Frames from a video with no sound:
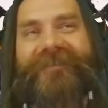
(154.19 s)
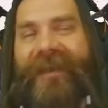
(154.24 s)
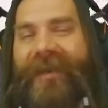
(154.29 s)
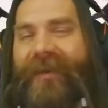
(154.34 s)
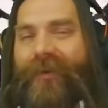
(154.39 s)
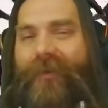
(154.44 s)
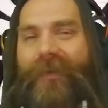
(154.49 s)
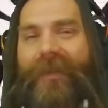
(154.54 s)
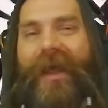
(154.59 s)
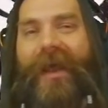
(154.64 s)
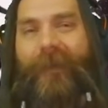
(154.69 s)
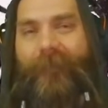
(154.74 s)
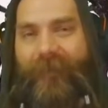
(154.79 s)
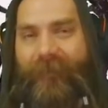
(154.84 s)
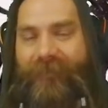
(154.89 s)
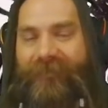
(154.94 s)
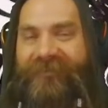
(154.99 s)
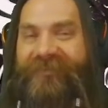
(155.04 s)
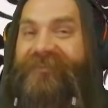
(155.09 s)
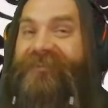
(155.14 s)
I know a lot of
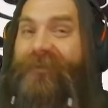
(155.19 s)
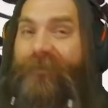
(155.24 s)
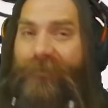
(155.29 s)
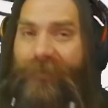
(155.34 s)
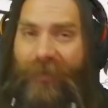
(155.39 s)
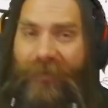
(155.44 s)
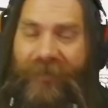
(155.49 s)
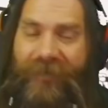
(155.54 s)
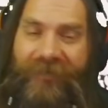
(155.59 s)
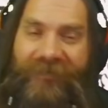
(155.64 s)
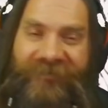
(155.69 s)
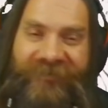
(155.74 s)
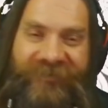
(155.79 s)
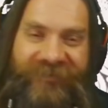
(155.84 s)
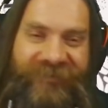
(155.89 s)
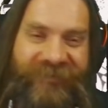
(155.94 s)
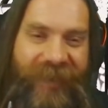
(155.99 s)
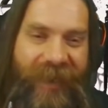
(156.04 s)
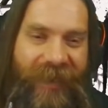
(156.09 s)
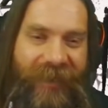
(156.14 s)
people still don't use the
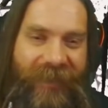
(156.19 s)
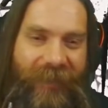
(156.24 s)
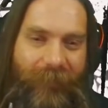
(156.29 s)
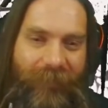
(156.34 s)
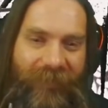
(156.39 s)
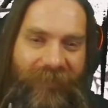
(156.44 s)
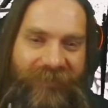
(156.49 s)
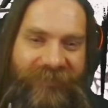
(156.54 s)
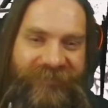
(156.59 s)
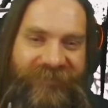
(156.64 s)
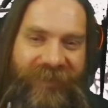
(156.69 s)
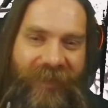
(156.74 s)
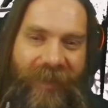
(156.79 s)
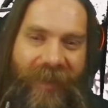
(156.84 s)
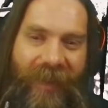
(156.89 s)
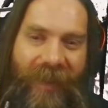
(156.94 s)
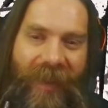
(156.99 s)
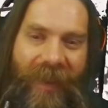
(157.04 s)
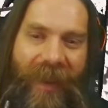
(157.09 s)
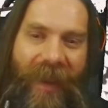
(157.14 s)
sanity pills,
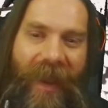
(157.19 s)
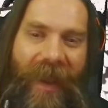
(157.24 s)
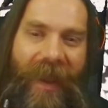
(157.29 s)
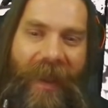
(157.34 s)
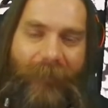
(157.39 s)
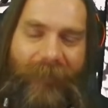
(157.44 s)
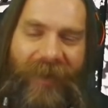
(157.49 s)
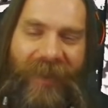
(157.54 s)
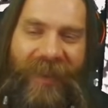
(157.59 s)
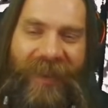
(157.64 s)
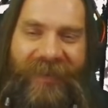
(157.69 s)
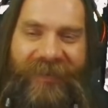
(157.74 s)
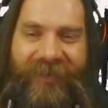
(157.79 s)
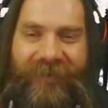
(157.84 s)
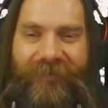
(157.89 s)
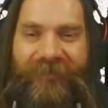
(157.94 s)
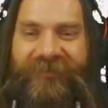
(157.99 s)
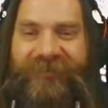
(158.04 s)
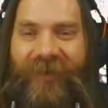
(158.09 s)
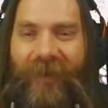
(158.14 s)
but I like to
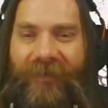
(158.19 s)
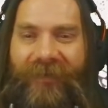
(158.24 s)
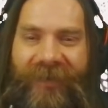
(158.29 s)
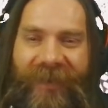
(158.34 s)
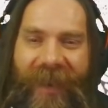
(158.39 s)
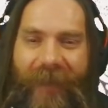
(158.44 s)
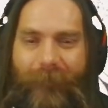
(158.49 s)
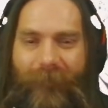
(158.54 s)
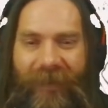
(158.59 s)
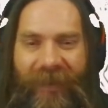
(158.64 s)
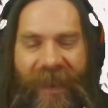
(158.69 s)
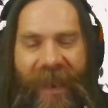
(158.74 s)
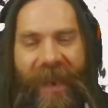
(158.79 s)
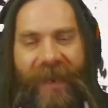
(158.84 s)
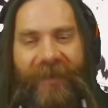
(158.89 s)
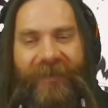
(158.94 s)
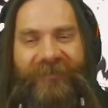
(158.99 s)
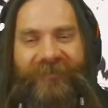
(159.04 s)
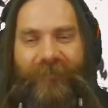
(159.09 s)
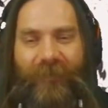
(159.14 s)
use all the game
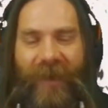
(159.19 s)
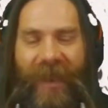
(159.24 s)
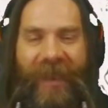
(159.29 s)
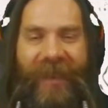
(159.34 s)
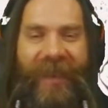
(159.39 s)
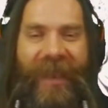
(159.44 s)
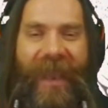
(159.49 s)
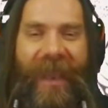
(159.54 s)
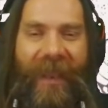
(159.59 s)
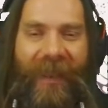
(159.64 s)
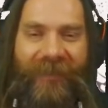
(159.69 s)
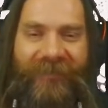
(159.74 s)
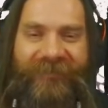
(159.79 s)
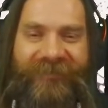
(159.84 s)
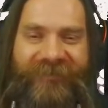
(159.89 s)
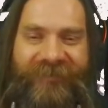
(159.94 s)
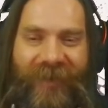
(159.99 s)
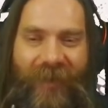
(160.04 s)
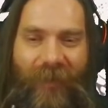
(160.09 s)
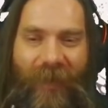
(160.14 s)
mechanics when I can,
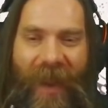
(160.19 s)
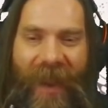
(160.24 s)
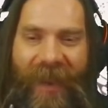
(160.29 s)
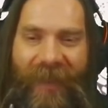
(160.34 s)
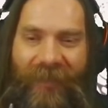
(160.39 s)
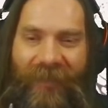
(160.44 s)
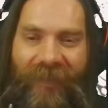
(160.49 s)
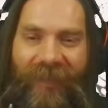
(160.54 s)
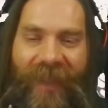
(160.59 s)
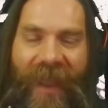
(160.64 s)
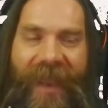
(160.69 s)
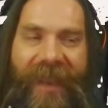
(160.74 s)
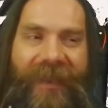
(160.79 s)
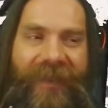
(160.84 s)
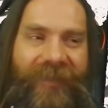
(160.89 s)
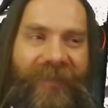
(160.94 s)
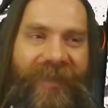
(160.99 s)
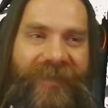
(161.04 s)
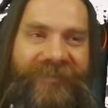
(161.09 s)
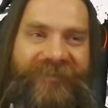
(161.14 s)
so I
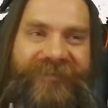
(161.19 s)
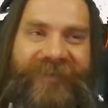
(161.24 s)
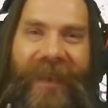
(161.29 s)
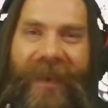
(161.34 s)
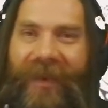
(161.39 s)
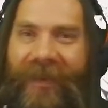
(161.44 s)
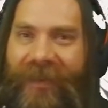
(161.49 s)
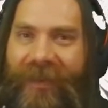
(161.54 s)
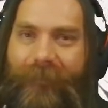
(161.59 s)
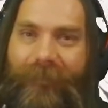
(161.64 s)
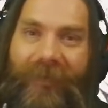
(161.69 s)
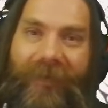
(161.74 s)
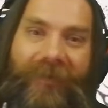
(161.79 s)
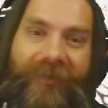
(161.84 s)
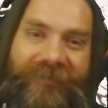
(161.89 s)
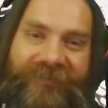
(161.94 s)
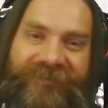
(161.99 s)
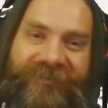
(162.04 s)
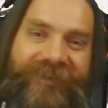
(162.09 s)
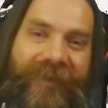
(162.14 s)
like that sanity
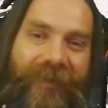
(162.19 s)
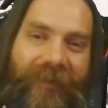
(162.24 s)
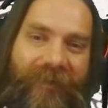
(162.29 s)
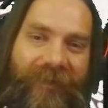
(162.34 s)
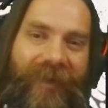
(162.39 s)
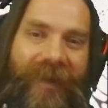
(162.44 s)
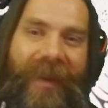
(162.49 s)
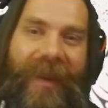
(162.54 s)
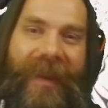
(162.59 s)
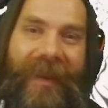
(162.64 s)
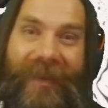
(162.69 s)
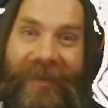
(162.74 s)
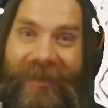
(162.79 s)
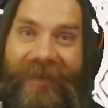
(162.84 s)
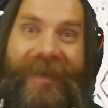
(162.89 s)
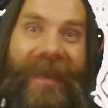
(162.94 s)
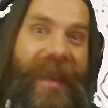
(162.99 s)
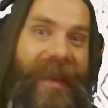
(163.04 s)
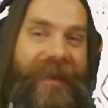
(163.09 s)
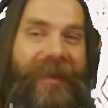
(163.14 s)
pills are
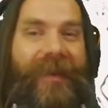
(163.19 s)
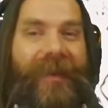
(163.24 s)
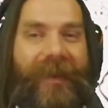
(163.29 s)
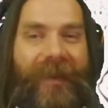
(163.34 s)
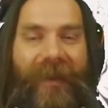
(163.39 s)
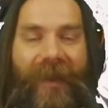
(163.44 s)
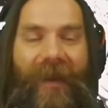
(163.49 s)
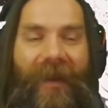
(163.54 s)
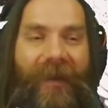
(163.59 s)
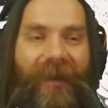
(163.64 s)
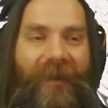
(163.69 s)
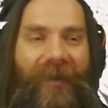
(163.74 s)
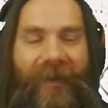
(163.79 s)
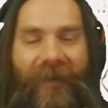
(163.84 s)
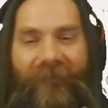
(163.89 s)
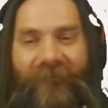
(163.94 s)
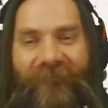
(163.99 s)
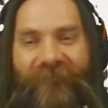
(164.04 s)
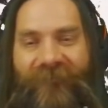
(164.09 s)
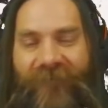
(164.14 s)
gaining
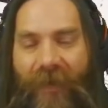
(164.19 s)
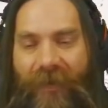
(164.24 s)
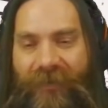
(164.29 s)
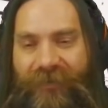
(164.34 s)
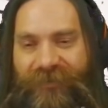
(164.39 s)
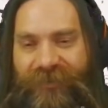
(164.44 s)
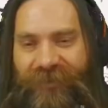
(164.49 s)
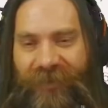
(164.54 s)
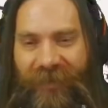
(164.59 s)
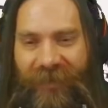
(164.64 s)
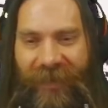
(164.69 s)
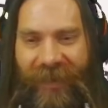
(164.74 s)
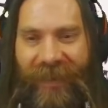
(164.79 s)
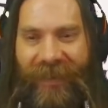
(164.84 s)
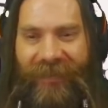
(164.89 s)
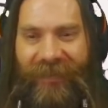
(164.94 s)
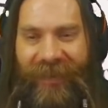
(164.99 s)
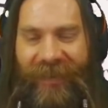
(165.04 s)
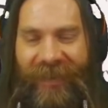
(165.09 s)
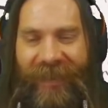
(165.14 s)
a function
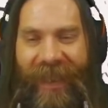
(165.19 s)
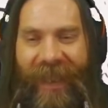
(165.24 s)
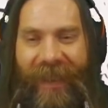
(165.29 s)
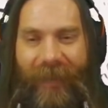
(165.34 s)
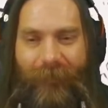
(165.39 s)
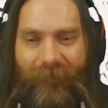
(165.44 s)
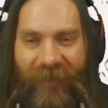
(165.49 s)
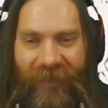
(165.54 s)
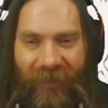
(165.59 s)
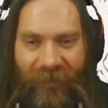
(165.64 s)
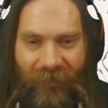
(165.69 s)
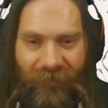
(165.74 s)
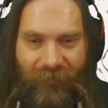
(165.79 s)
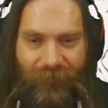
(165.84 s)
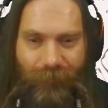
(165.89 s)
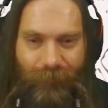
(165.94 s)
in the game here.